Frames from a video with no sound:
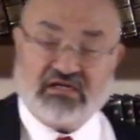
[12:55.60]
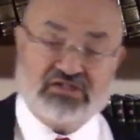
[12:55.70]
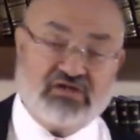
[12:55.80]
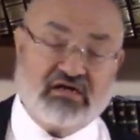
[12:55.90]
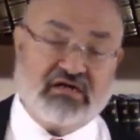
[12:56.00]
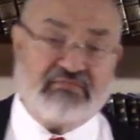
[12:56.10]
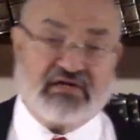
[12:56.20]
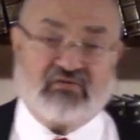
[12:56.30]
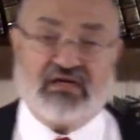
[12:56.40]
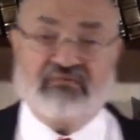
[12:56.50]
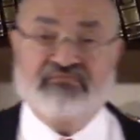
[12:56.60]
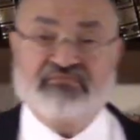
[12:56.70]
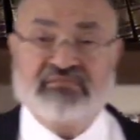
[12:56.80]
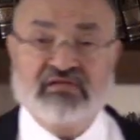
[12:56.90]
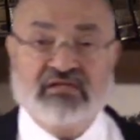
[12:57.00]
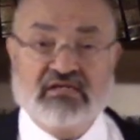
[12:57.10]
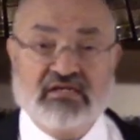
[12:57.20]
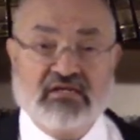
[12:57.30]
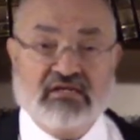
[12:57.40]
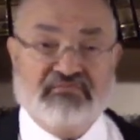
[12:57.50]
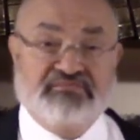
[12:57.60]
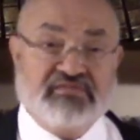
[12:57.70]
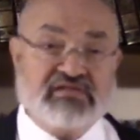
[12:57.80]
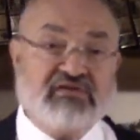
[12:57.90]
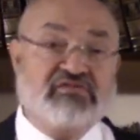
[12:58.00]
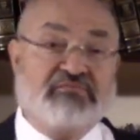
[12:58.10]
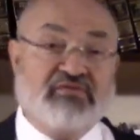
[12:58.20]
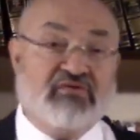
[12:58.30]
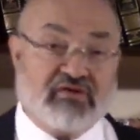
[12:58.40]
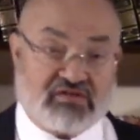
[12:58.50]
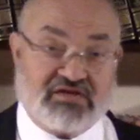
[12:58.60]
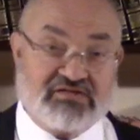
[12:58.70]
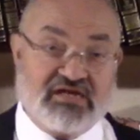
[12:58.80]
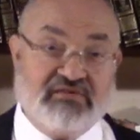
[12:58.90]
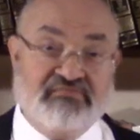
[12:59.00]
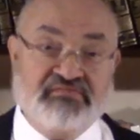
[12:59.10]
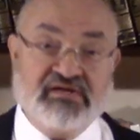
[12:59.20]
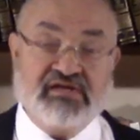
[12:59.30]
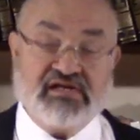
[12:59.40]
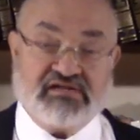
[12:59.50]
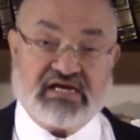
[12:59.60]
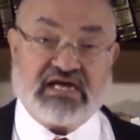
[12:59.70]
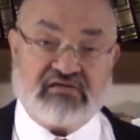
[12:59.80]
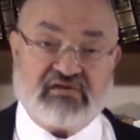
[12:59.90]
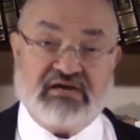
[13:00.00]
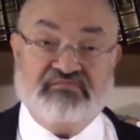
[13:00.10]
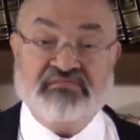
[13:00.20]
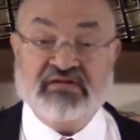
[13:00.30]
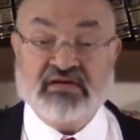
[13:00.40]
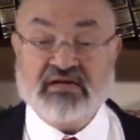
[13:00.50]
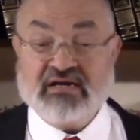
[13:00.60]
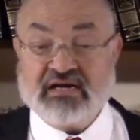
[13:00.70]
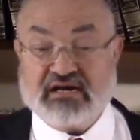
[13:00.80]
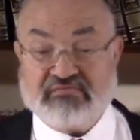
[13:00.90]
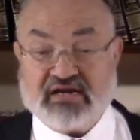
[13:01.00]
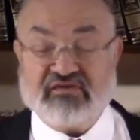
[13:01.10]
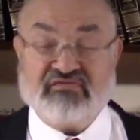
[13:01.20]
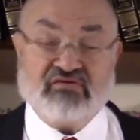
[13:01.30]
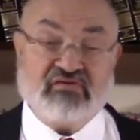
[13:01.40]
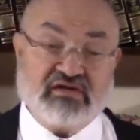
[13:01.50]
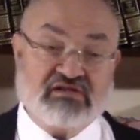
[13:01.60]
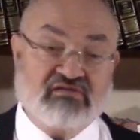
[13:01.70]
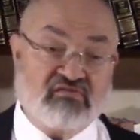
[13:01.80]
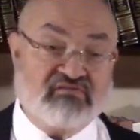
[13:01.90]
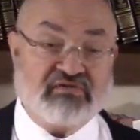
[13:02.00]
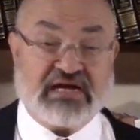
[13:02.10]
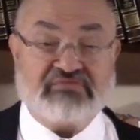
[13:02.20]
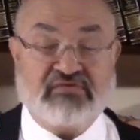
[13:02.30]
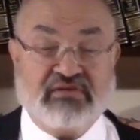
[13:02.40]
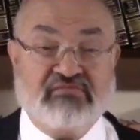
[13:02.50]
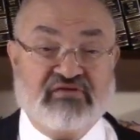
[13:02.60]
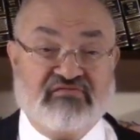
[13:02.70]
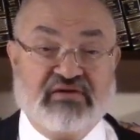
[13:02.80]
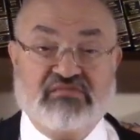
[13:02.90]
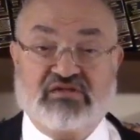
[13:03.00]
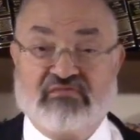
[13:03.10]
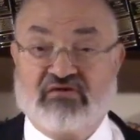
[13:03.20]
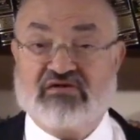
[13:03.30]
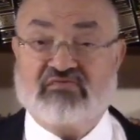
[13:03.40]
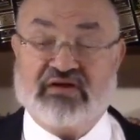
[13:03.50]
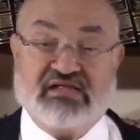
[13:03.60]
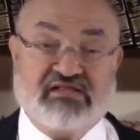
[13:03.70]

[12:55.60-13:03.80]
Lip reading: jargon, a patois. See, he was a purist, you see. He said, get it right. And many of you who listen will perhaps remember the famous Gemaras where they